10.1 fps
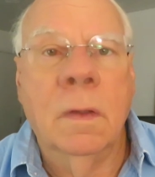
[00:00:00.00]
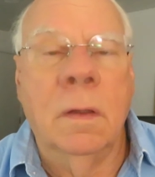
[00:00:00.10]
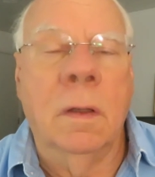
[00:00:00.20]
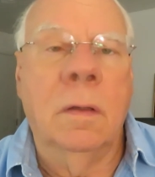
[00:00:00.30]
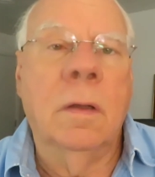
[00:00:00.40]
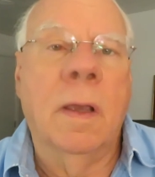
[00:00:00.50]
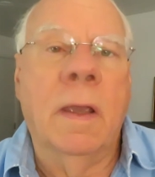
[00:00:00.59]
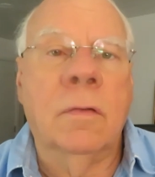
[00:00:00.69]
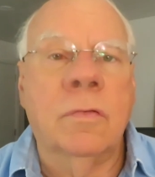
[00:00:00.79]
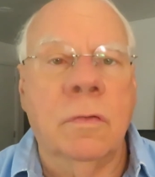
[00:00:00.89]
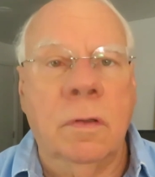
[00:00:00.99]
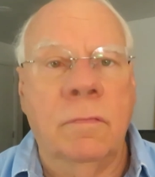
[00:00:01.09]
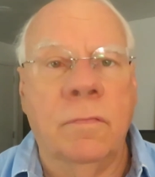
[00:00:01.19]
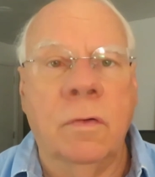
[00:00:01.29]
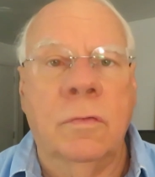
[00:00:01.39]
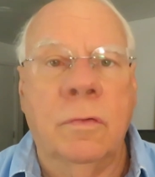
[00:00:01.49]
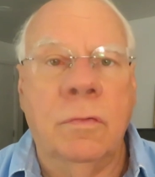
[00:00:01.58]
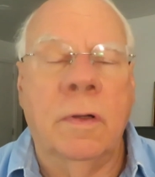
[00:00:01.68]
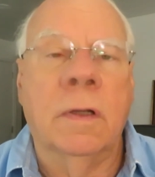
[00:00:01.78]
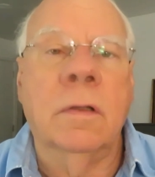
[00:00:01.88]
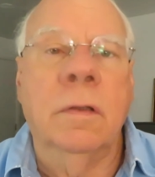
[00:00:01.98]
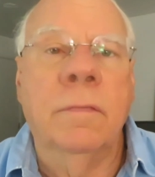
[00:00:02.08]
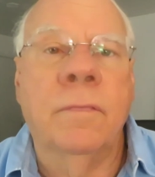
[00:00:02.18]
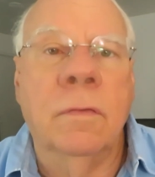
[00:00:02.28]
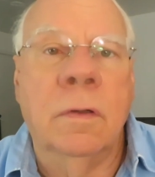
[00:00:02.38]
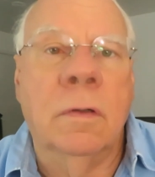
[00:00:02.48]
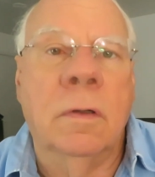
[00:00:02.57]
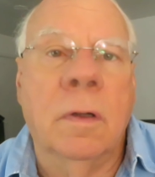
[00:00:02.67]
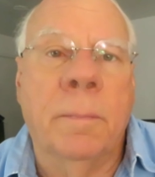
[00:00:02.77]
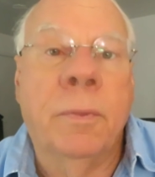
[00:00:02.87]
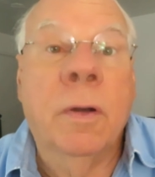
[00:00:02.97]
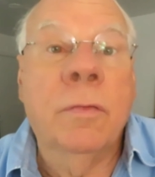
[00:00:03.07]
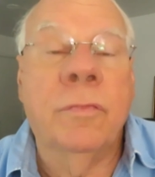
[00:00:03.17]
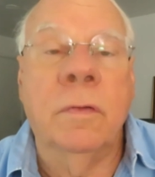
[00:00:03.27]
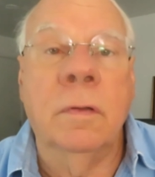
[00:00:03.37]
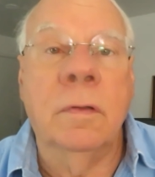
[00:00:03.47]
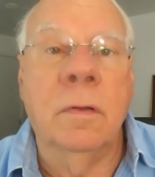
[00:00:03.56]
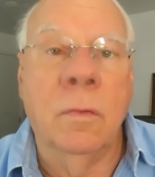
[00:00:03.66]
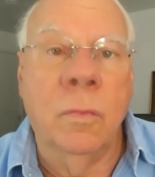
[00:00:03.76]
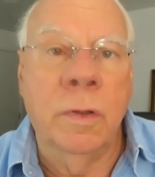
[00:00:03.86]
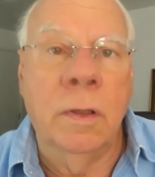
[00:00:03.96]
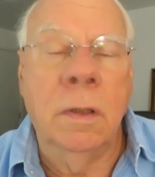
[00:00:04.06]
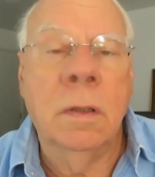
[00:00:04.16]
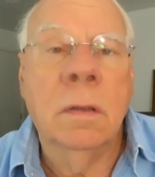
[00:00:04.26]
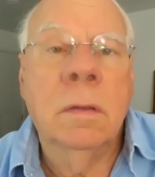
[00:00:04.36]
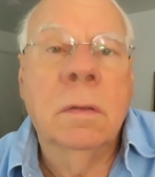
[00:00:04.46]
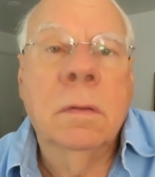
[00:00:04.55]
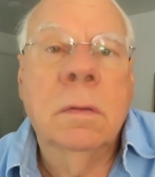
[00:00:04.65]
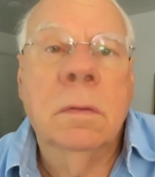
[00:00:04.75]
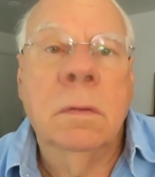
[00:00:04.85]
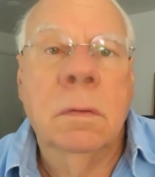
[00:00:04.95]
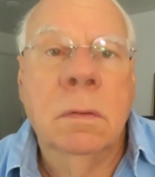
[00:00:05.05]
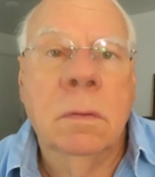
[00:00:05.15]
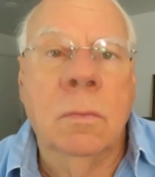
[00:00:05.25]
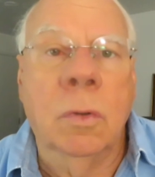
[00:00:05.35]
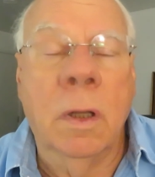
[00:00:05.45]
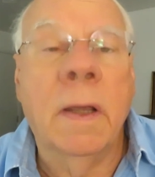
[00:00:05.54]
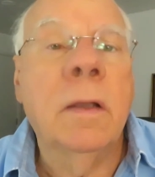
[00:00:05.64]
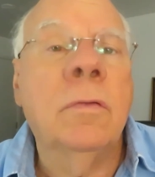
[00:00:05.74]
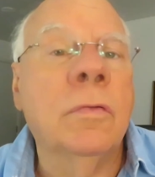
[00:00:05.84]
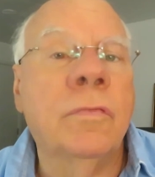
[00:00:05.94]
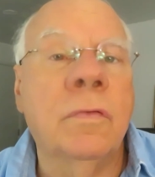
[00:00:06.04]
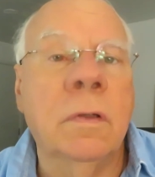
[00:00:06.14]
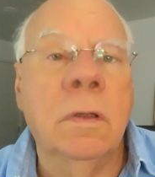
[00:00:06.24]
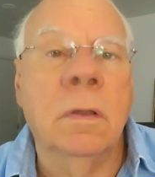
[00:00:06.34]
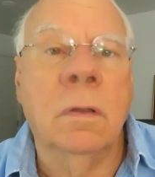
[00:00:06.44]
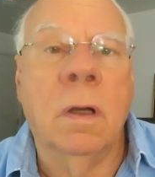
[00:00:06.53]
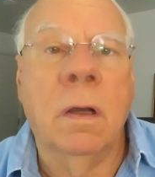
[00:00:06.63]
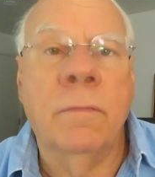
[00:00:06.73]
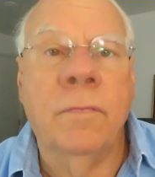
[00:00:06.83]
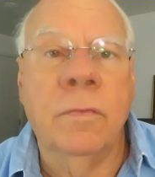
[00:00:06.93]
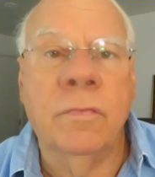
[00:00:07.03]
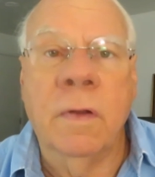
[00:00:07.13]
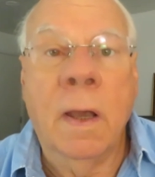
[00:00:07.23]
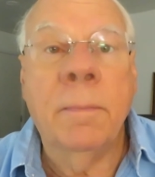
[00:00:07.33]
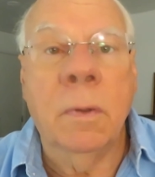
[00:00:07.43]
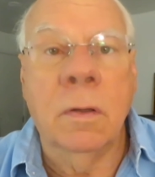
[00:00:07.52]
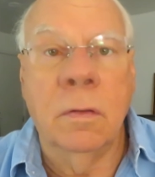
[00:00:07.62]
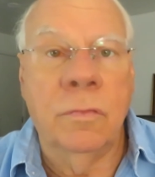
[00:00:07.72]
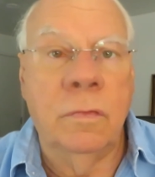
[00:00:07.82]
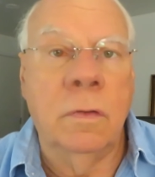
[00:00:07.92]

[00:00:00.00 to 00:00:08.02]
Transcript: and actually vote directly for a president that we would like to see in office, not because